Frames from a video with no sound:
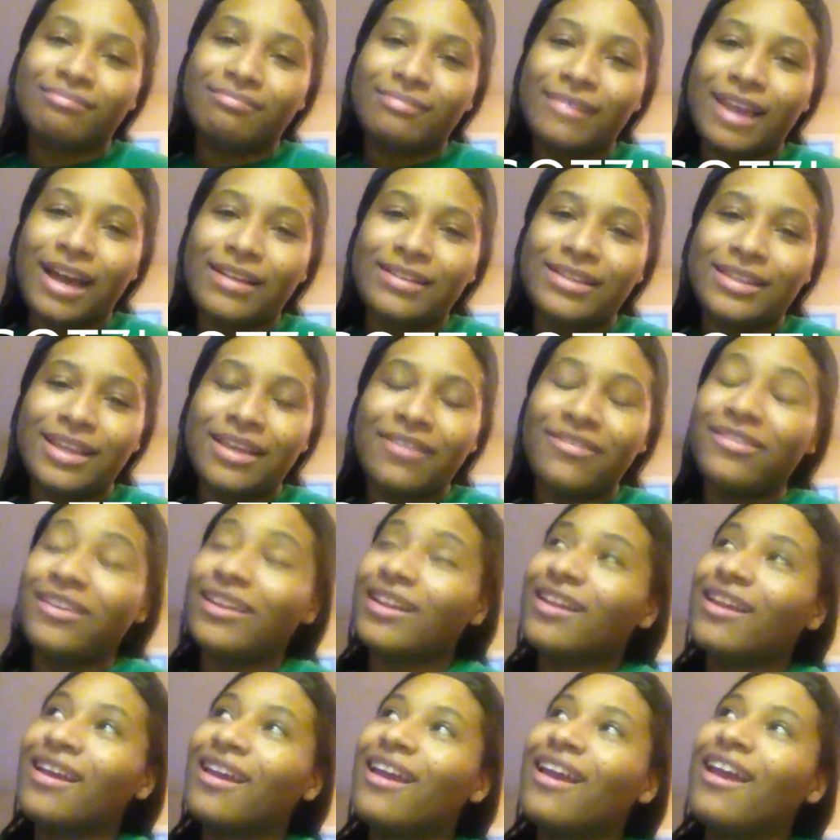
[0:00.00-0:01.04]

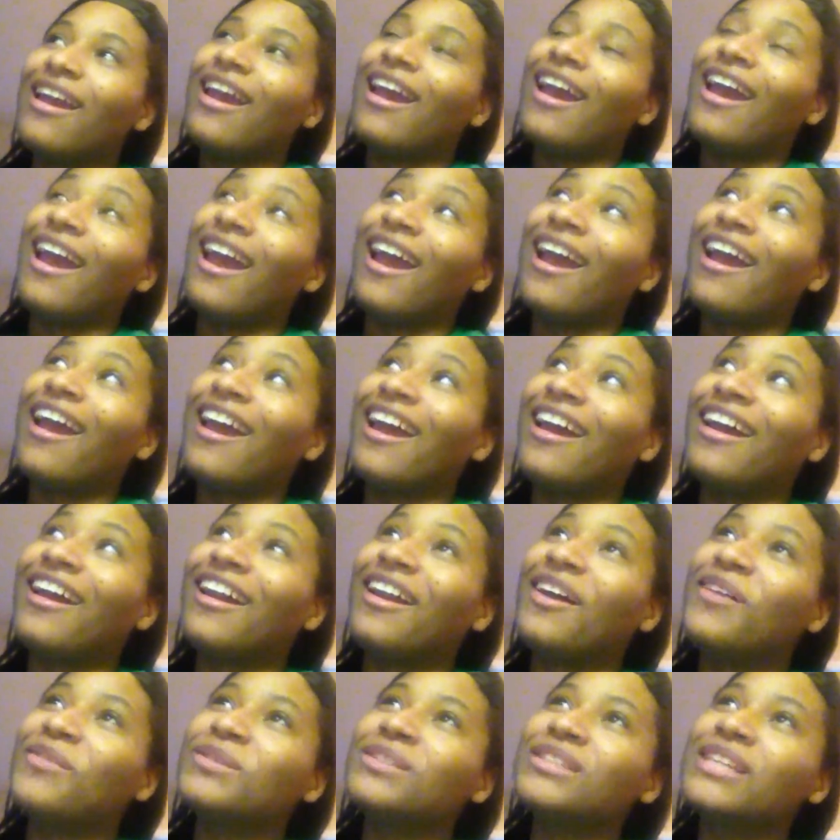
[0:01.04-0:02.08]
GOT7, and
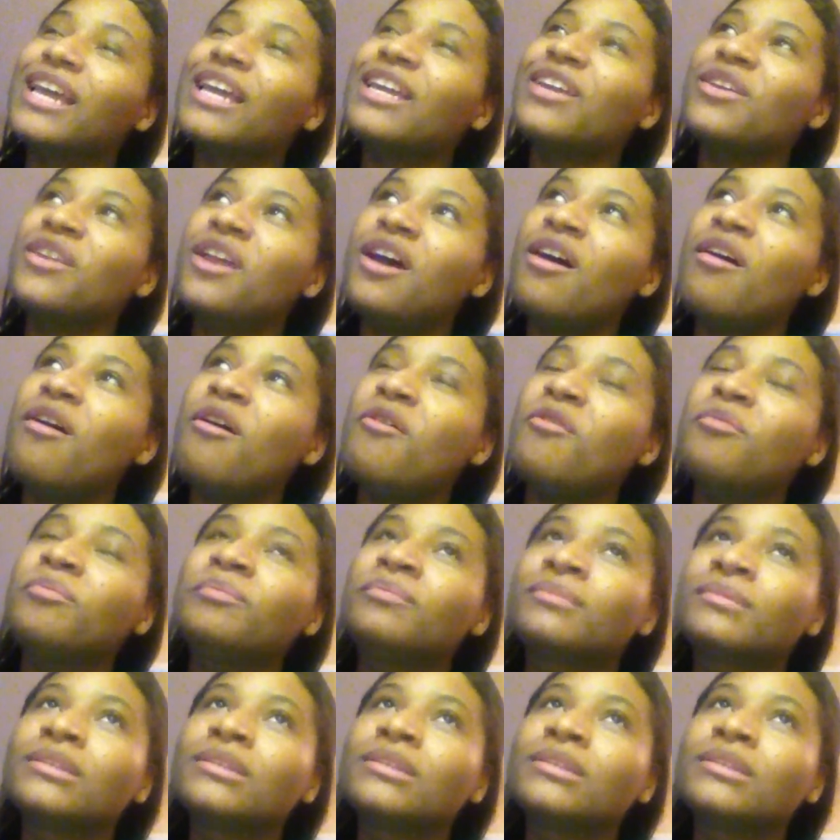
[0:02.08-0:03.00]
I was like, you know,